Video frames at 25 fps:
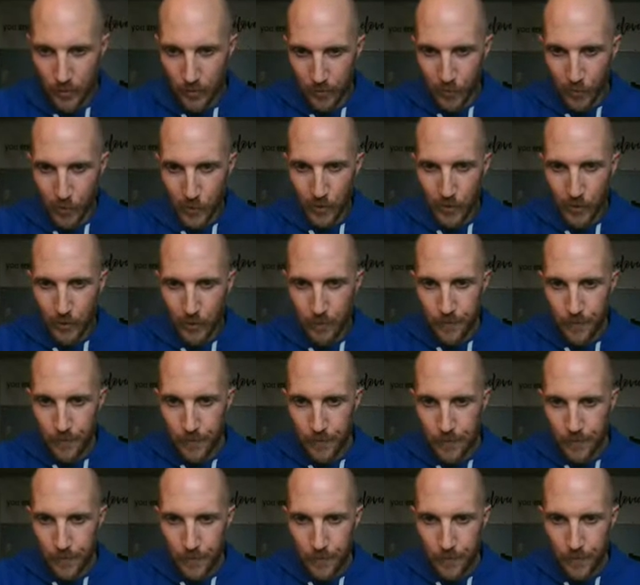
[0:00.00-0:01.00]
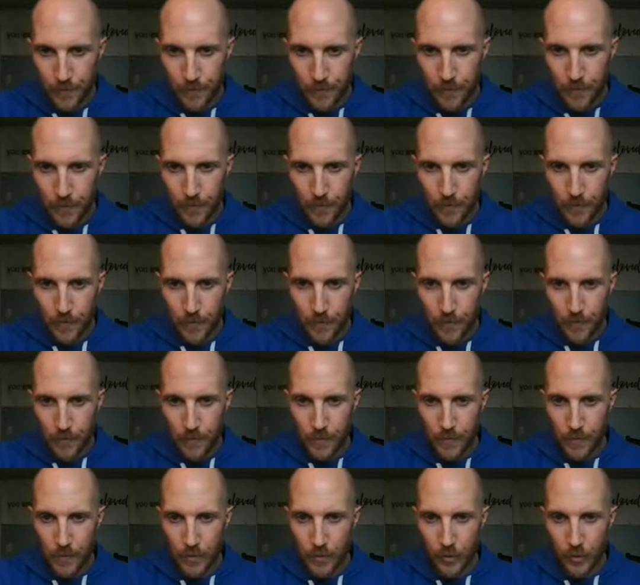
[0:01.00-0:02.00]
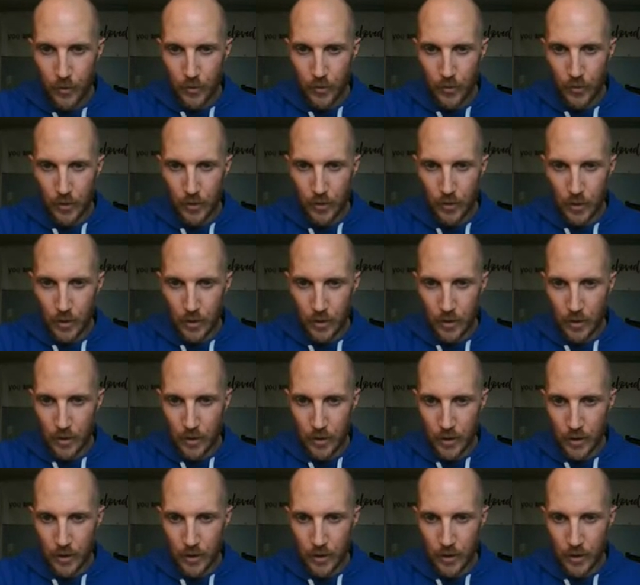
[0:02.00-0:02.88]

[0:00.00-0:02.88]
point. Whoops, this dot didn't get